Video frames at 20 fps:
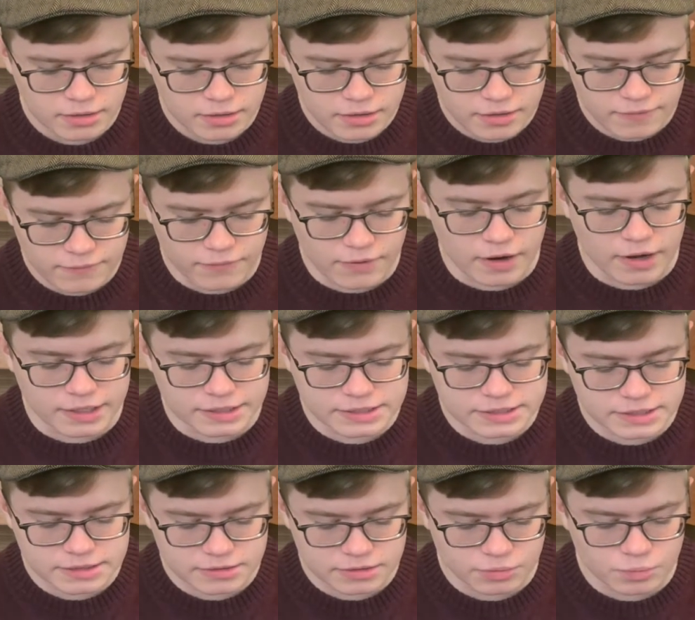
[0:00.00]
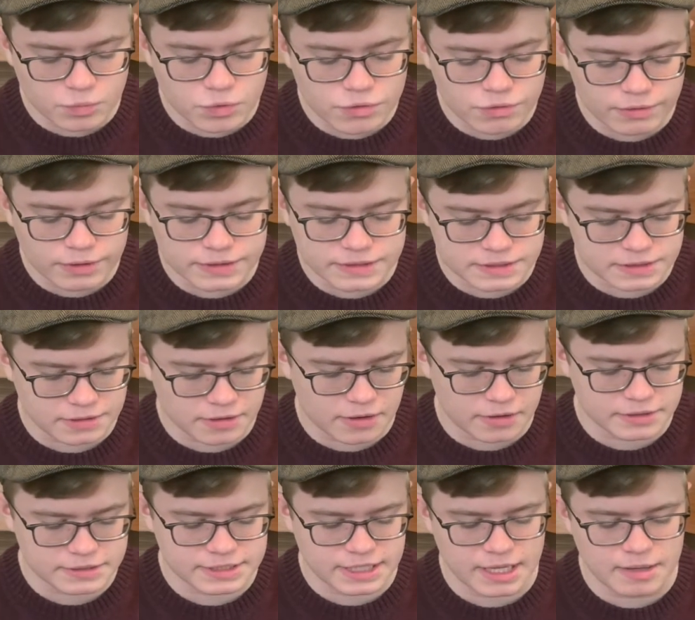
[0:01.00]
For us, the moon and
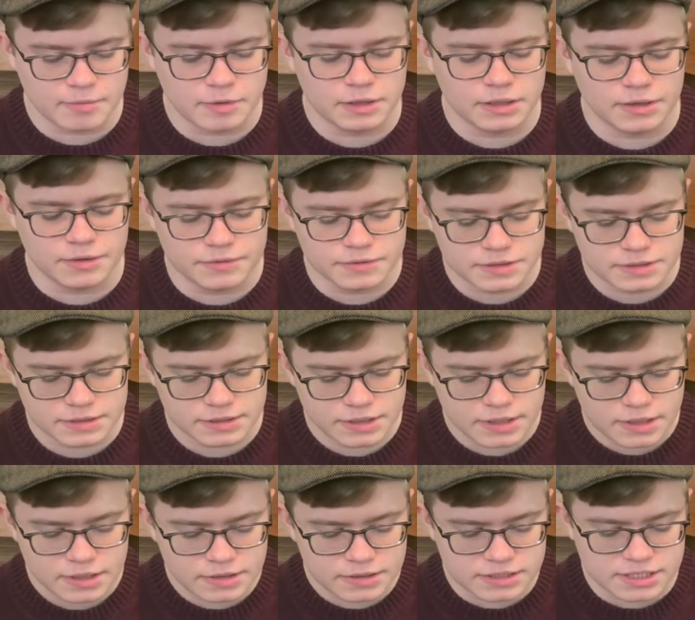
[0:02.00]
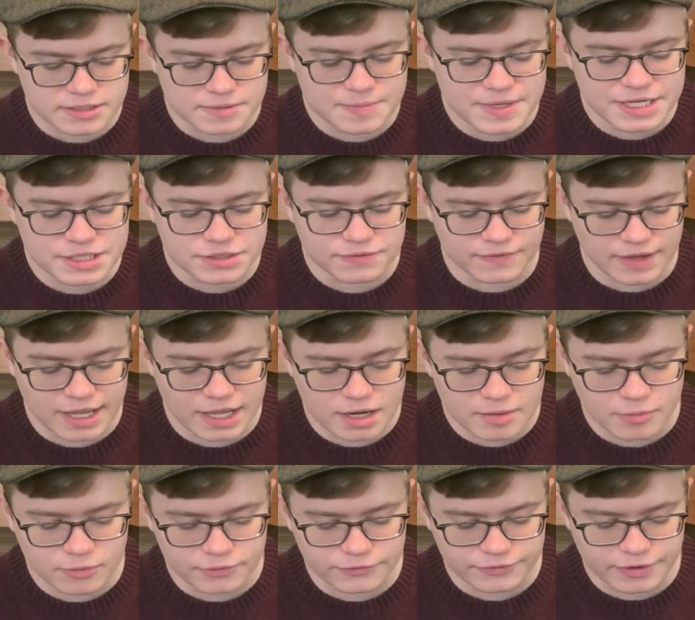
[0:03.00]
stars came close. The speech of
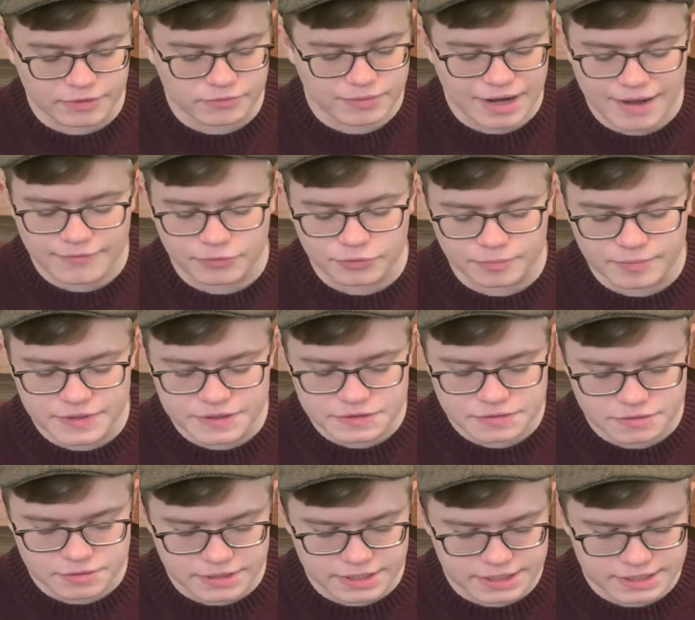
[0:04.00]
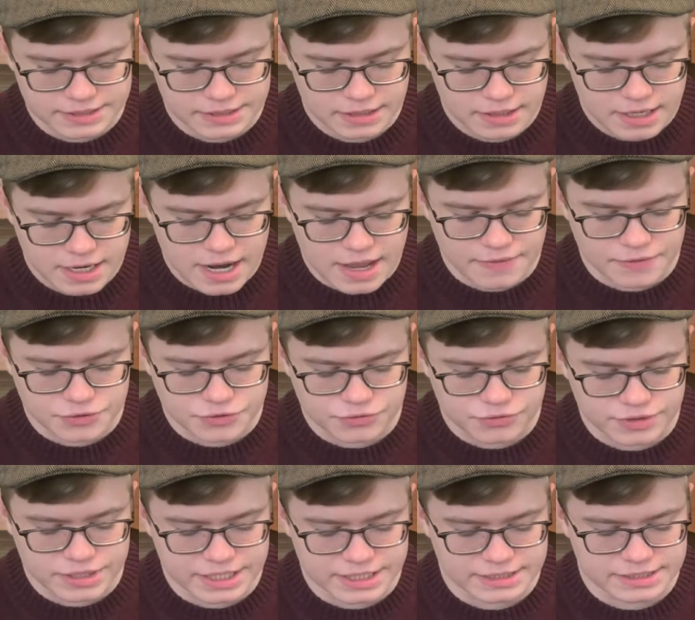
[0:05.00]
animals unraveled mysteries, and the
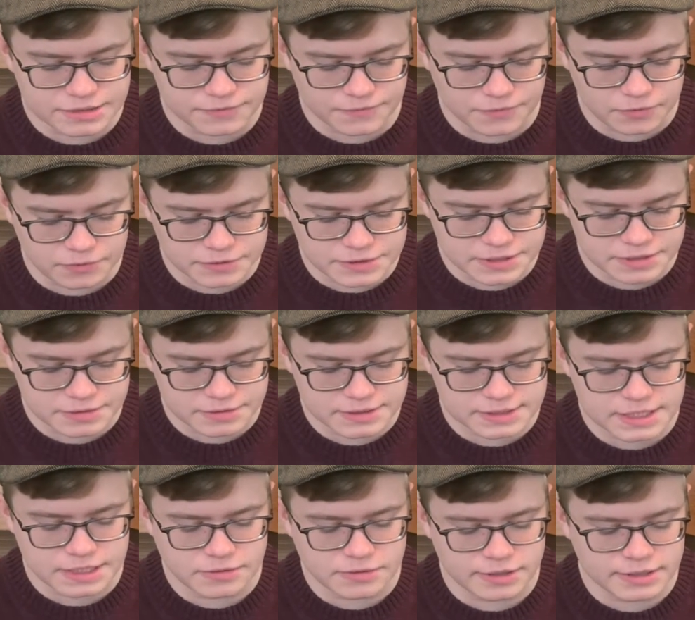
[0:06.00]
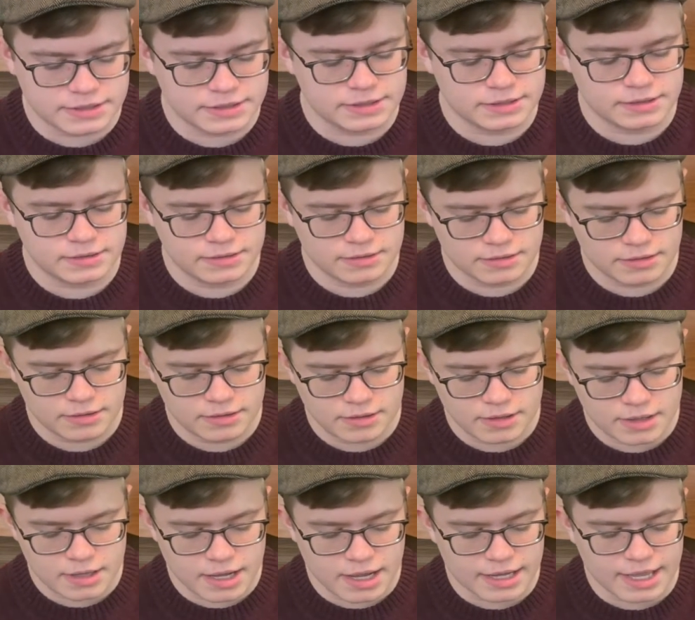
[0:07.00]
trees divulged their secrets.
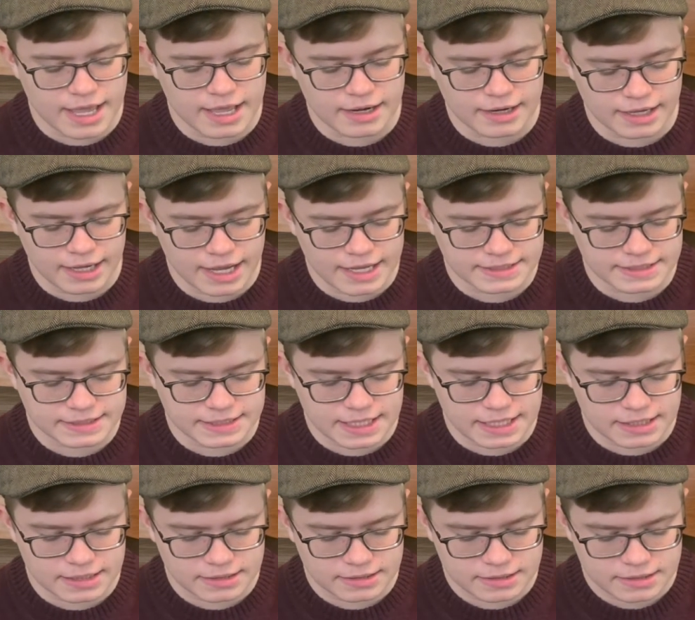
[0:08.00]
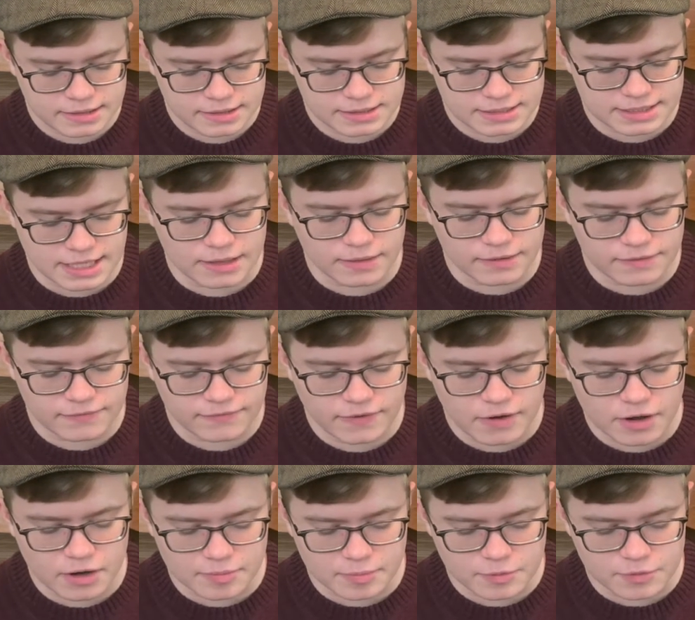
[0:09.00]
Again I hesitate. Silent
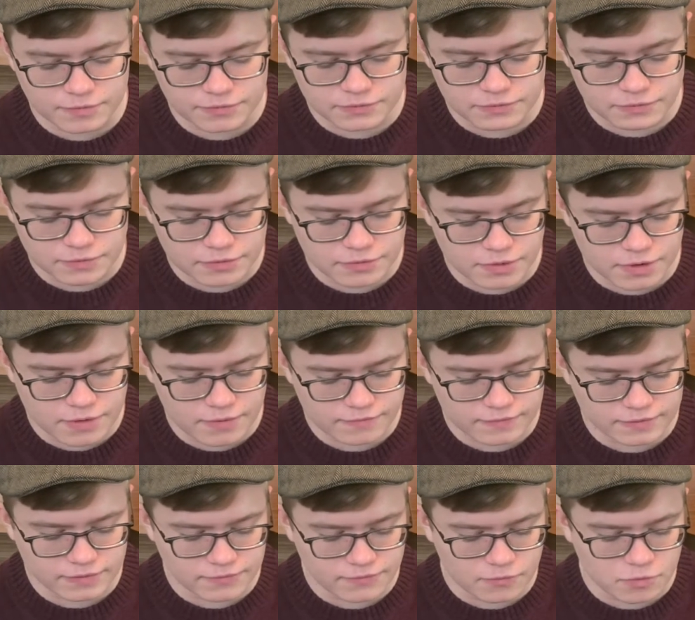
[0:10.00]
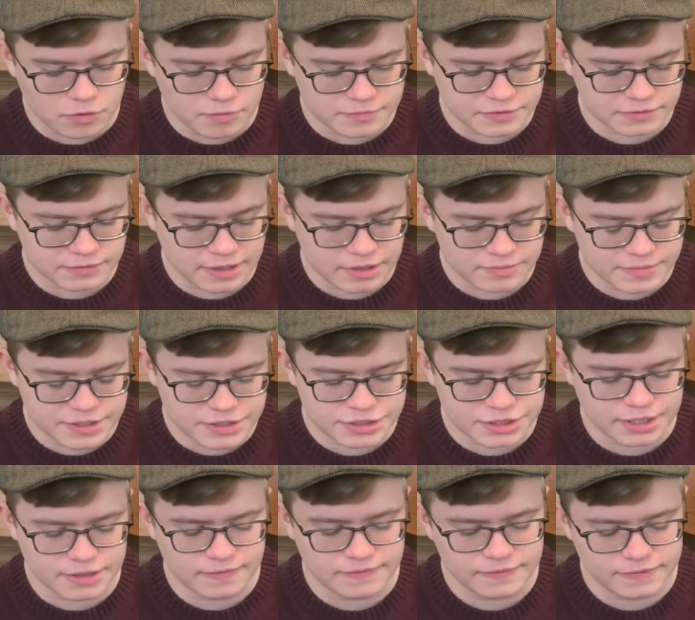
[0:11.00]
fog moves through the grove, and the forms around me
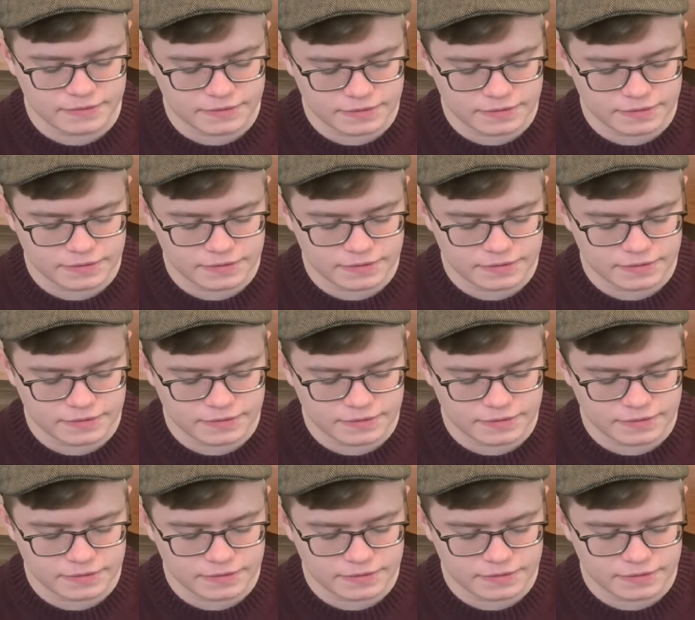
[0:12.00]
shift.